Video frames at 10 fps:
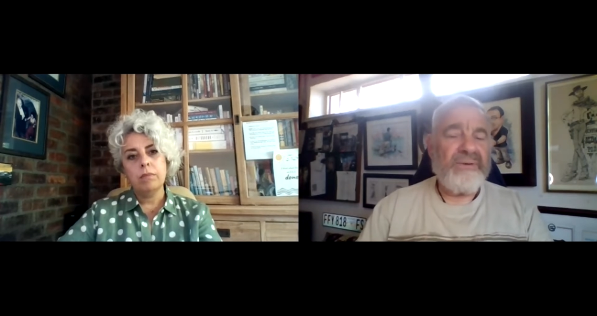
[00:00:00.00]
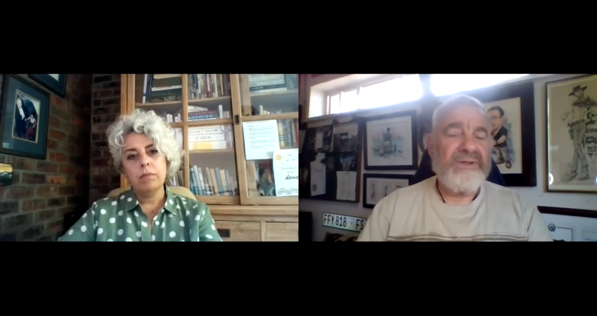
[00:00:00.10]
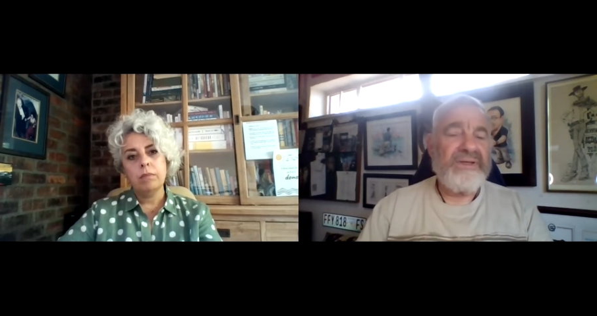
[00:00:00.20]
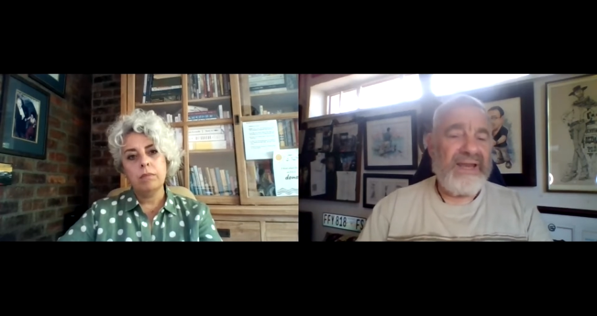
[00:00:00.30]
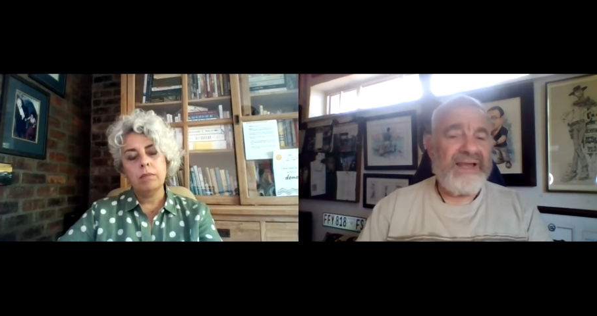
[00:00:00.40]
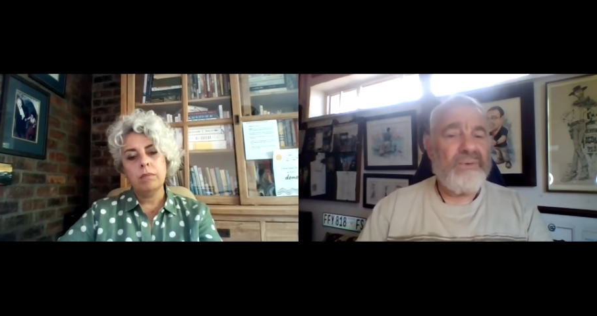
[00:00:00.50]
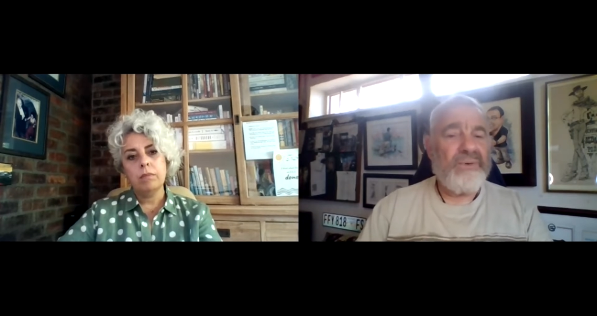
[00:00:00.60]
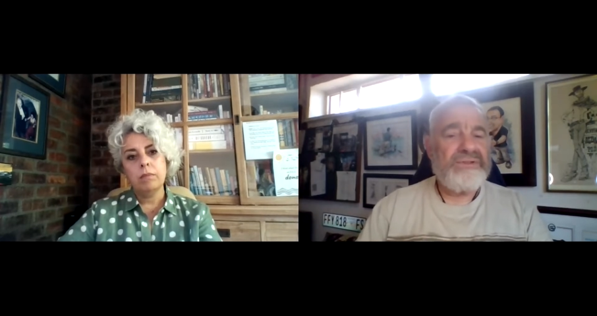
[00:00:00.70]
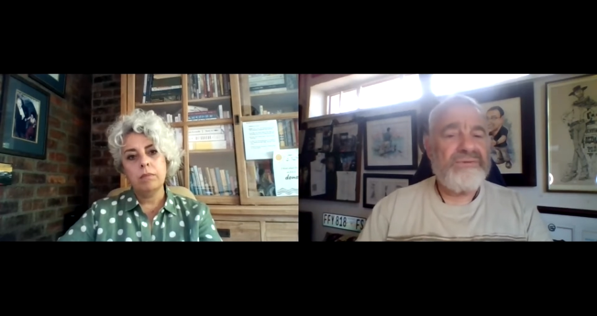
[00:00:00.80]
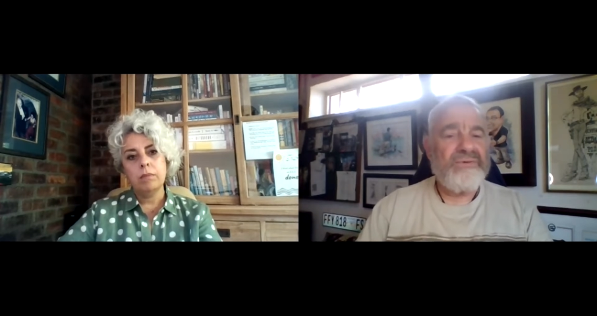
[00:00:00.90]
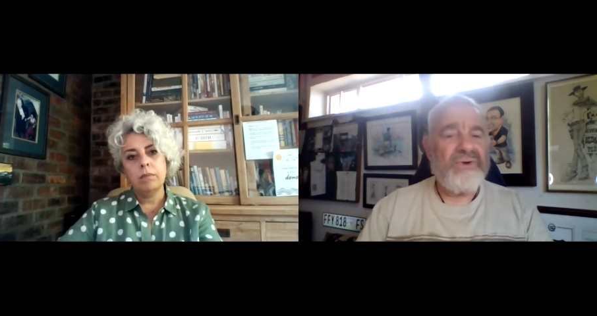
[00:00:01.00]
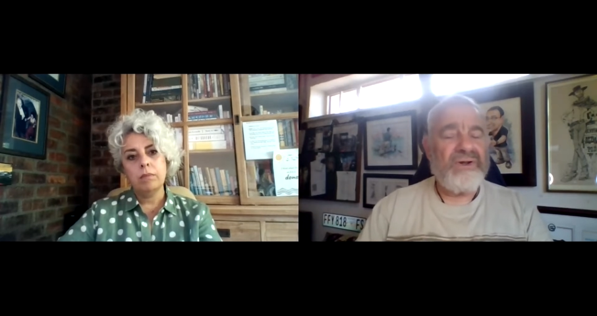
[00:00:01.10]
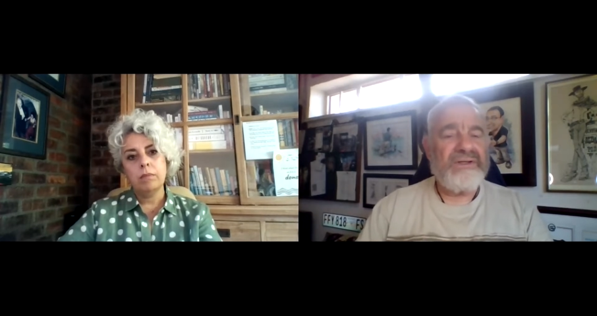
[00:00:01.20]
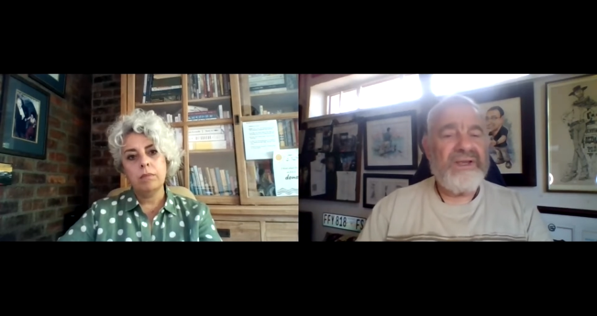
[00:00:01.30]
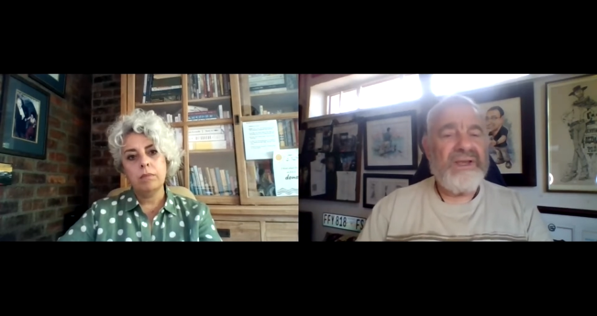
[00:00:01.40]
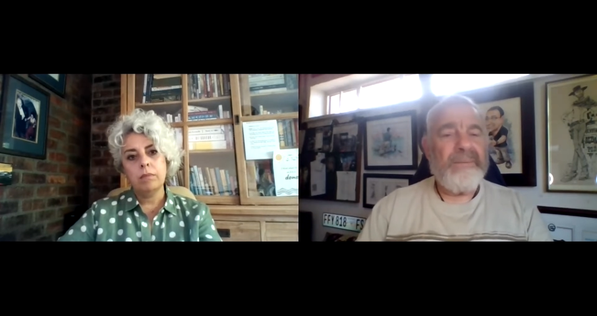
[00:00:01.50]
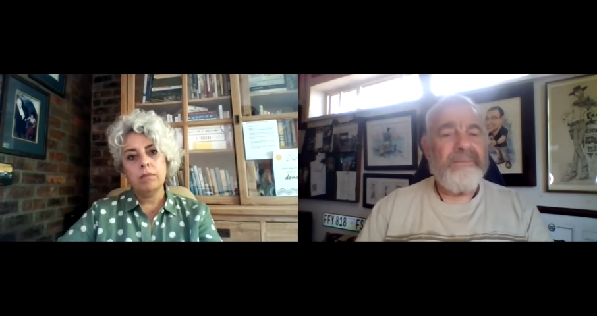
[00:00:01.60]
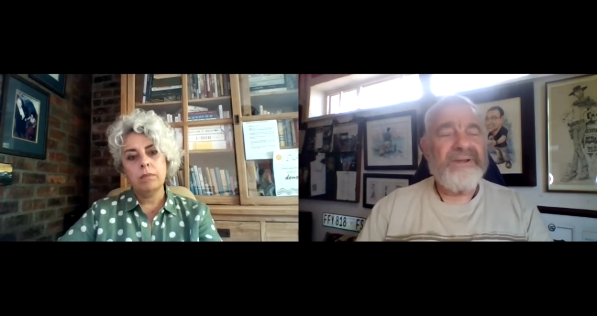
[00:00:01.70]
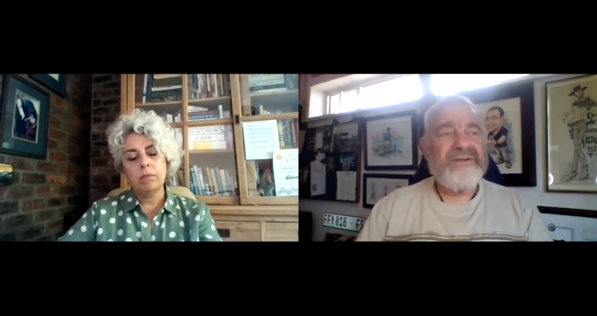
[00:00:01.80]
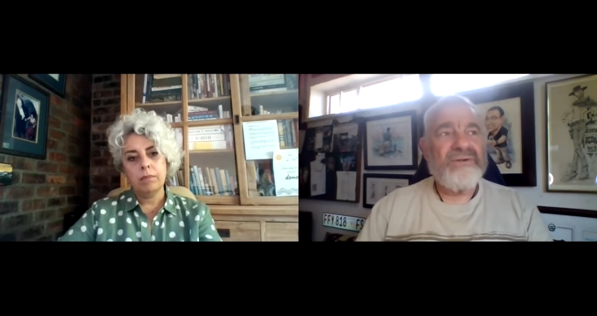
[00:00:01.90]
Speaker 1: we like what you've got,
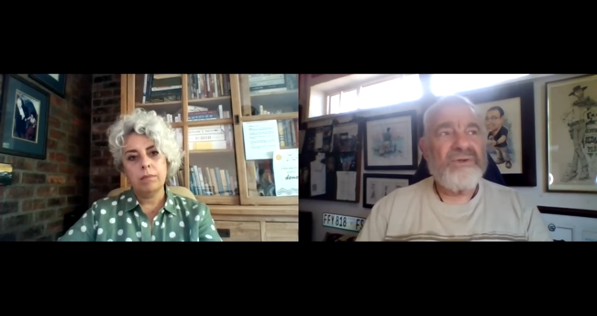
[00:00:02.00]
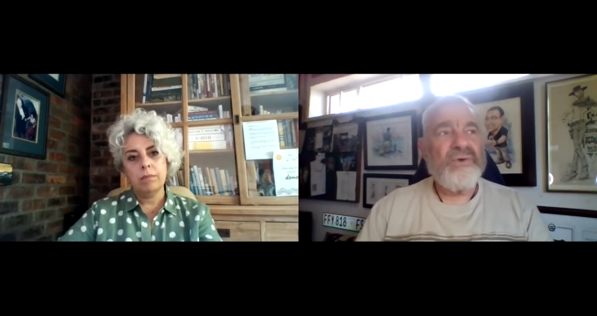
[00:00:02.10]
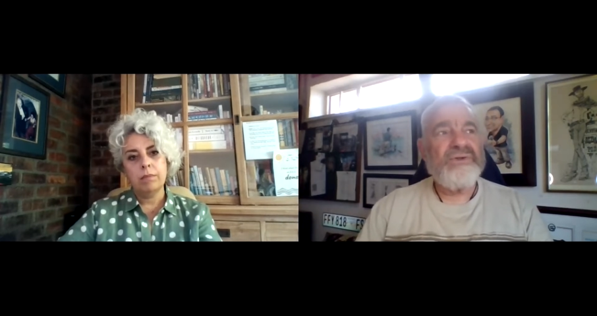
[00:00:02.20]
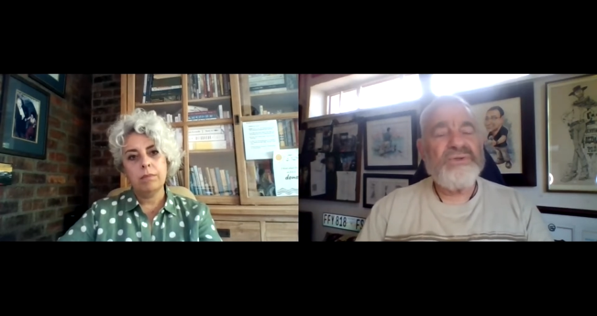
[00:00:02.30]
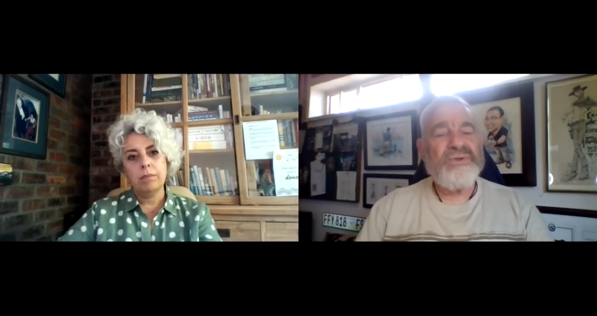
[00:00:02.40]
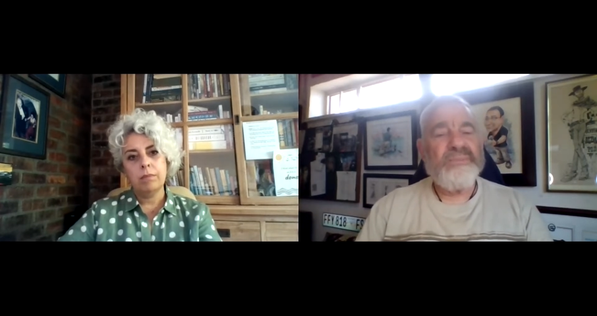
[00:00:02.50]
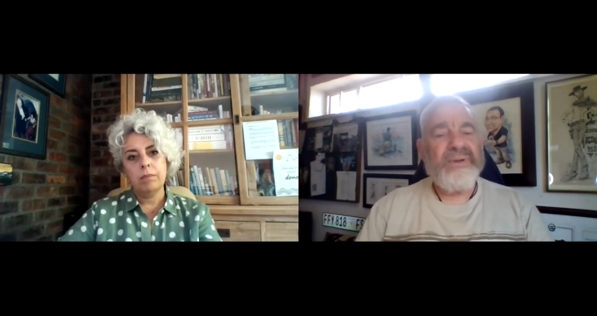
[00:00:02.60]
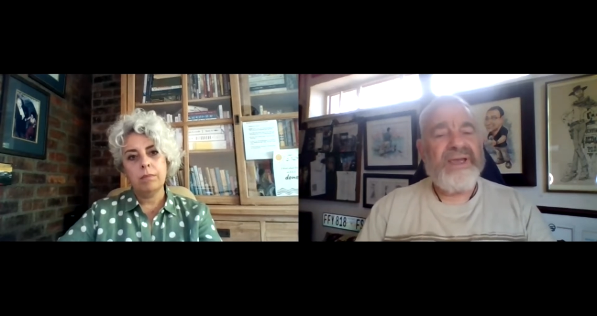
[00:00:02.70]
but could you